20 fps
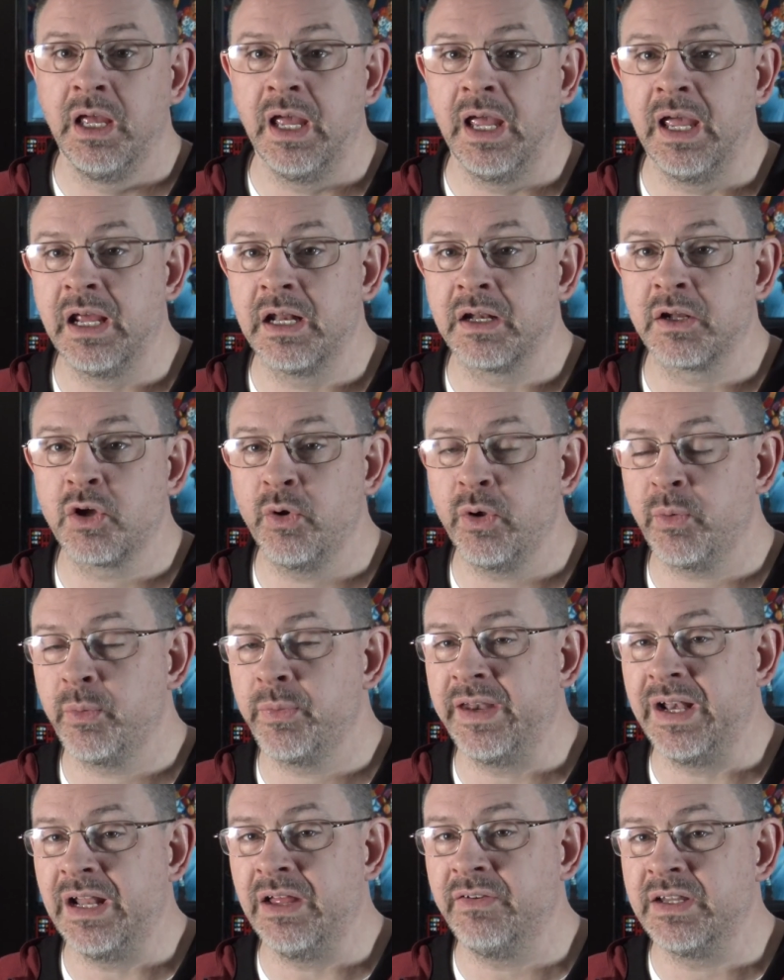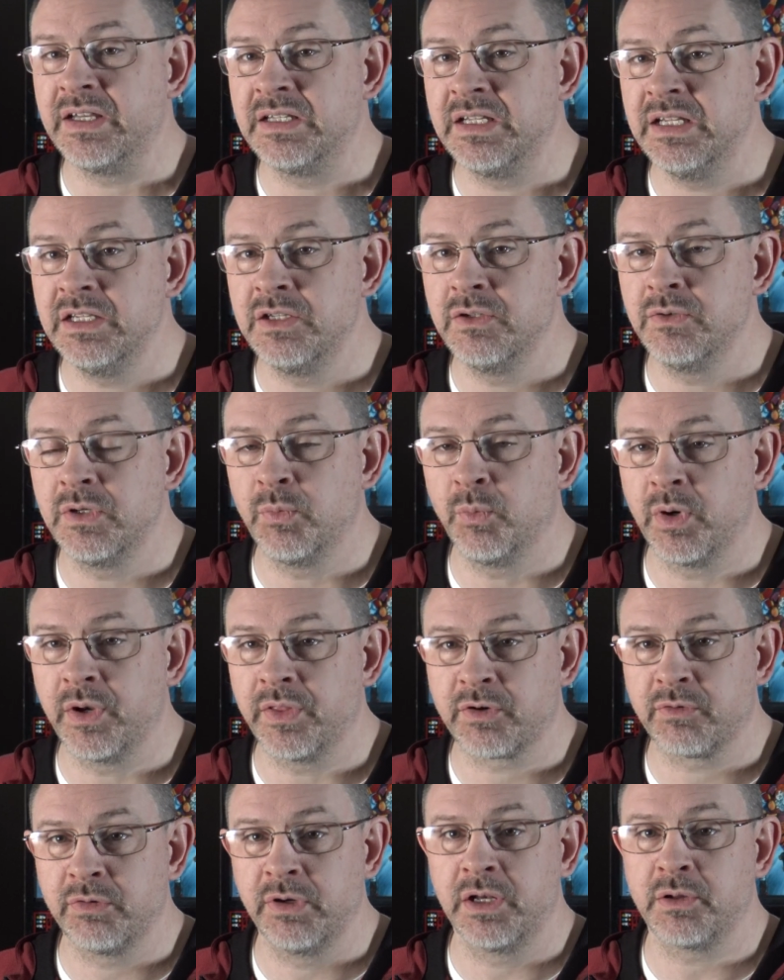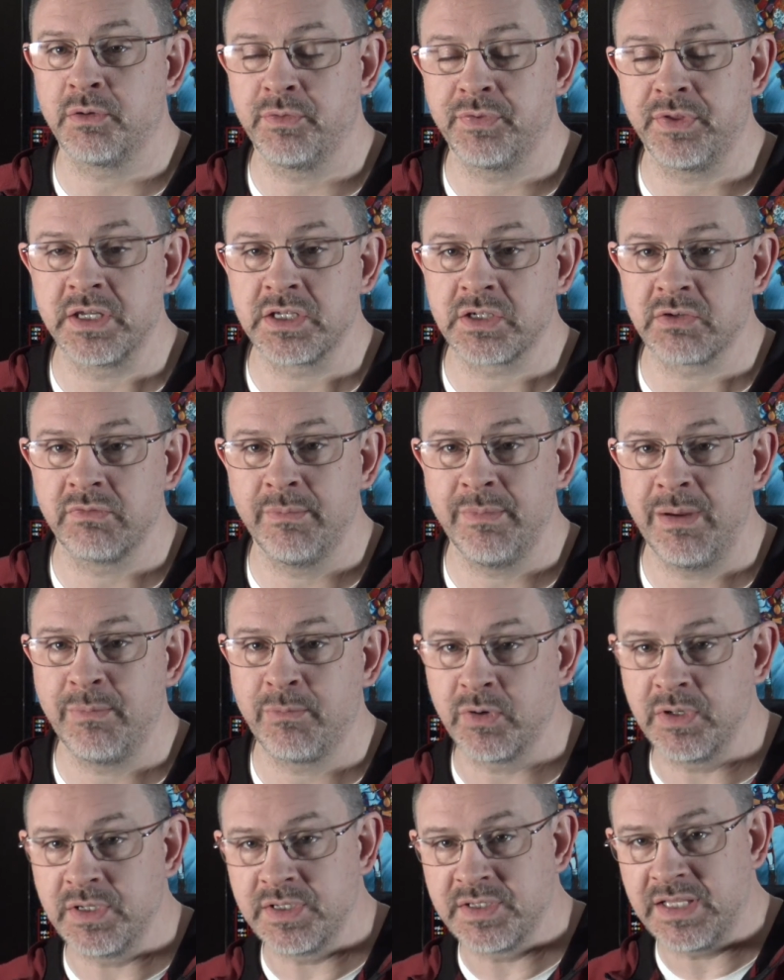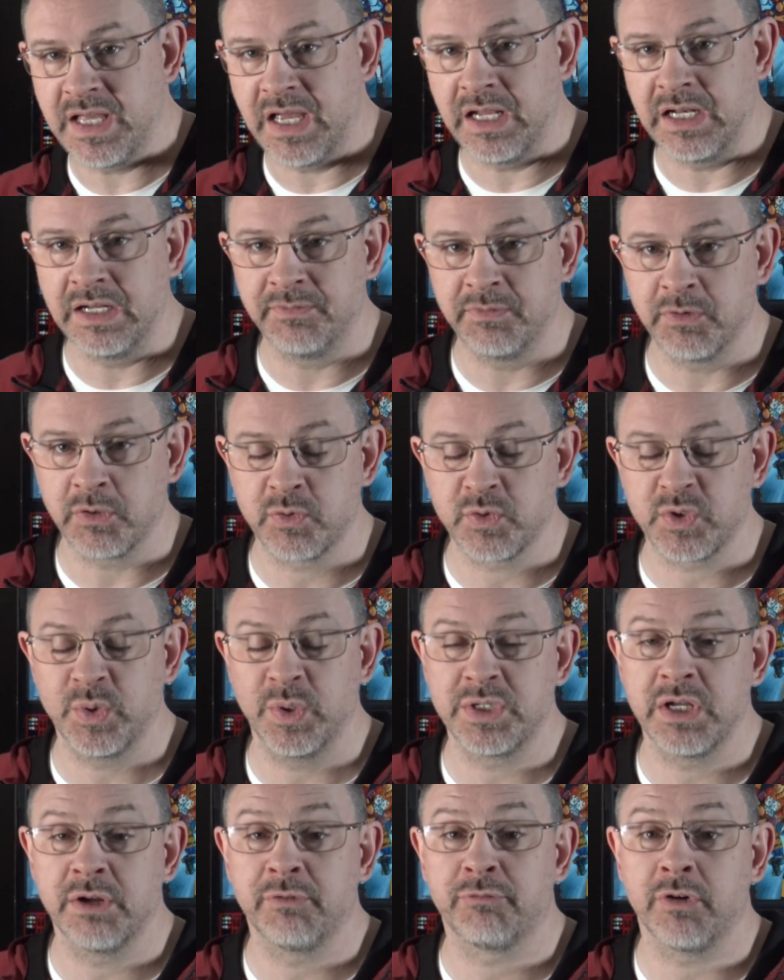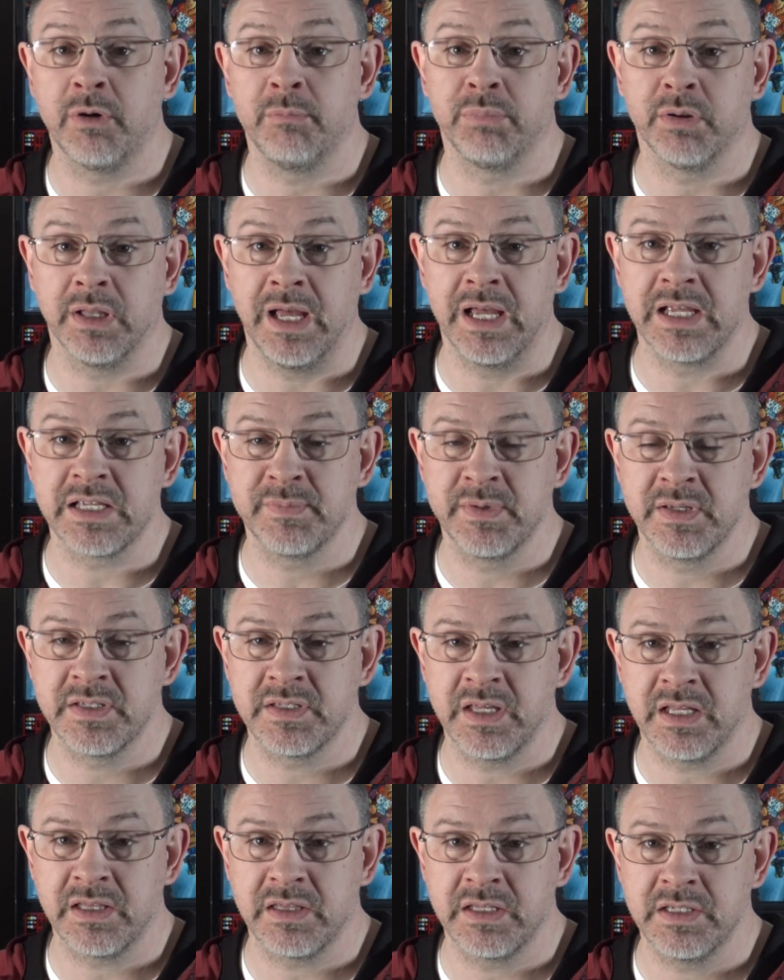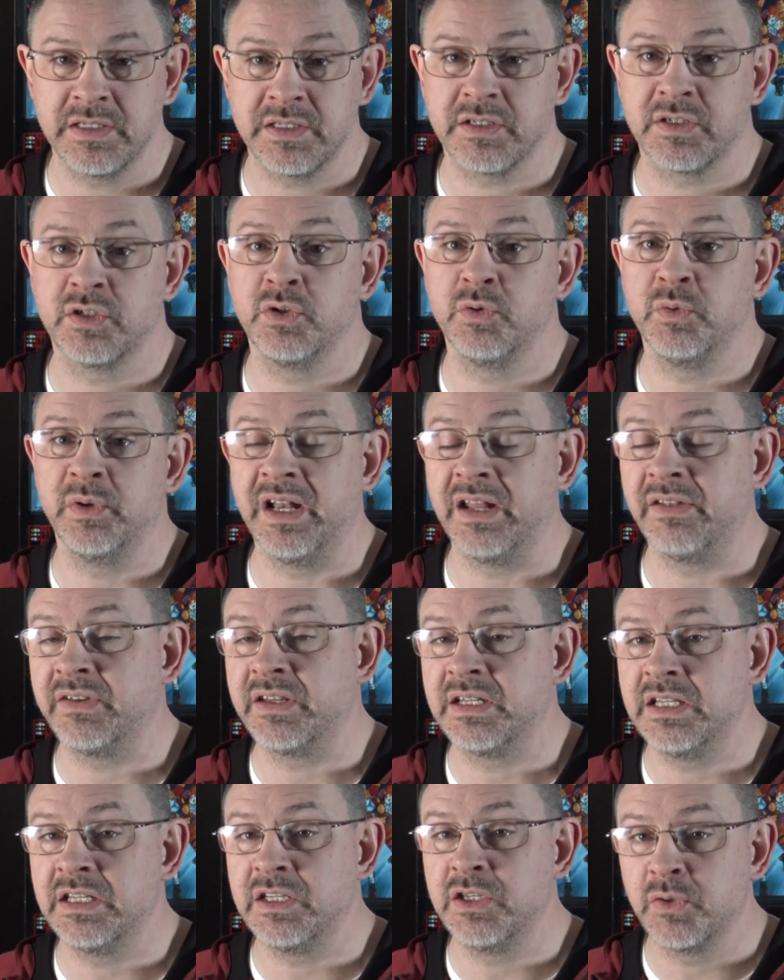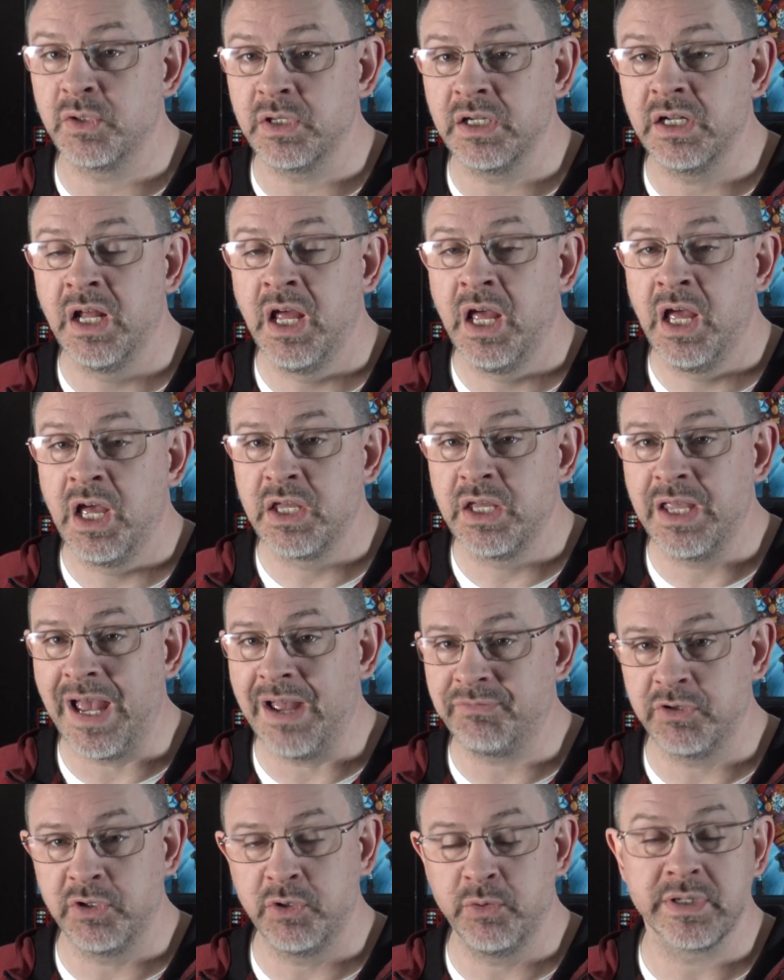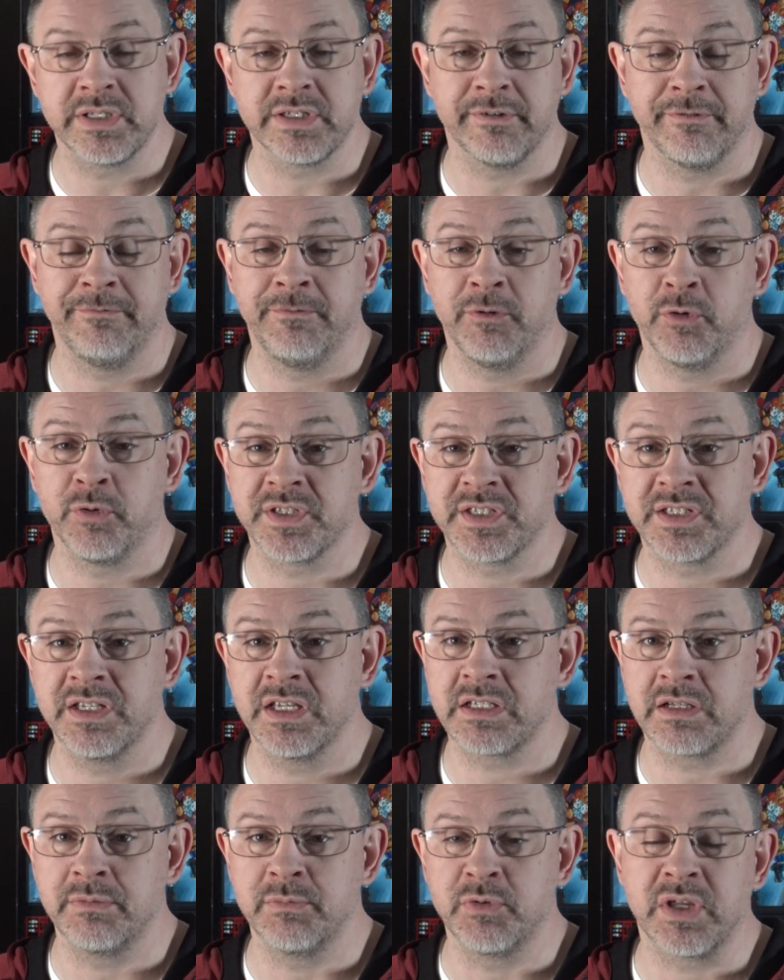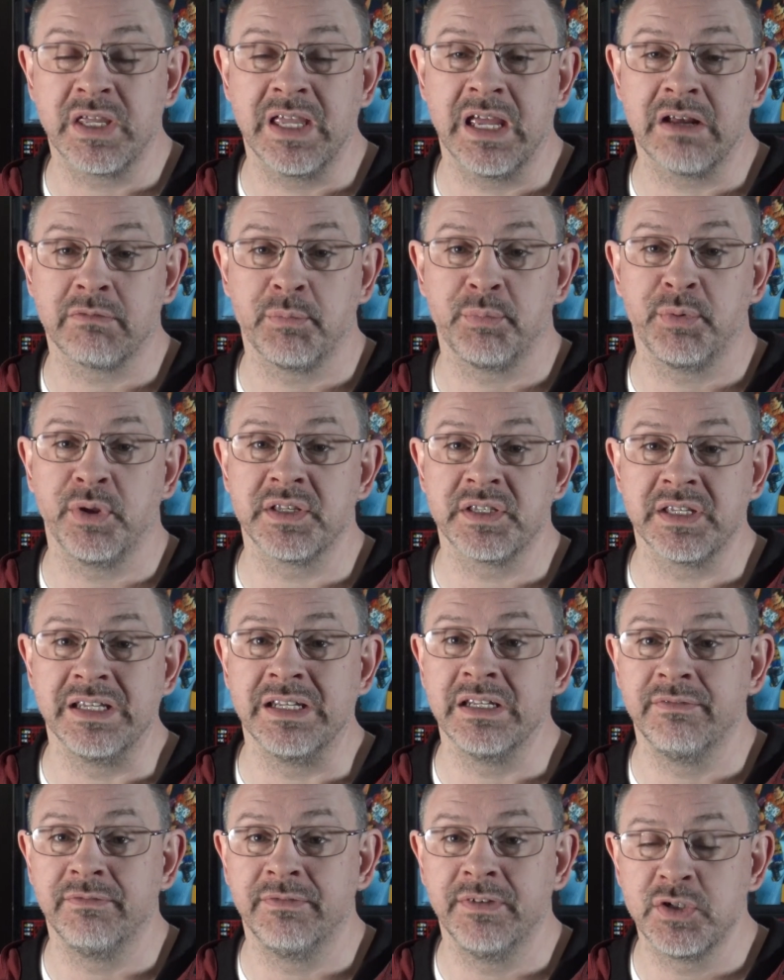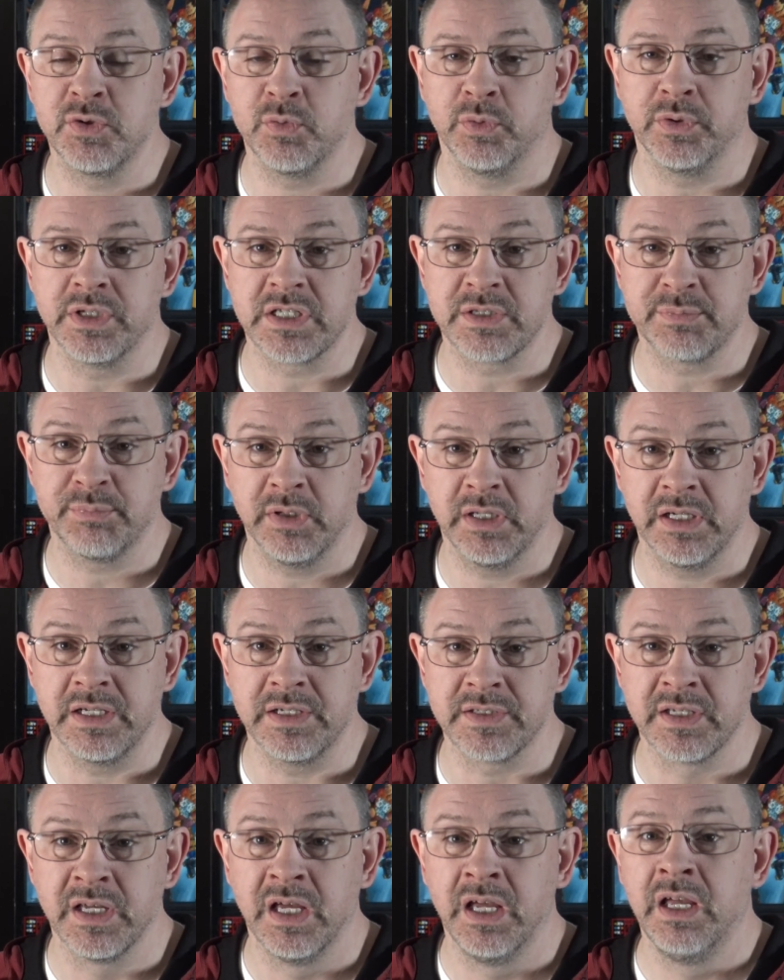And going with an LED unit, one of the critical things to remember is that if you're switching from plasmas like this to an LED unit, you have to do it as a full system. You can't replace individual displays.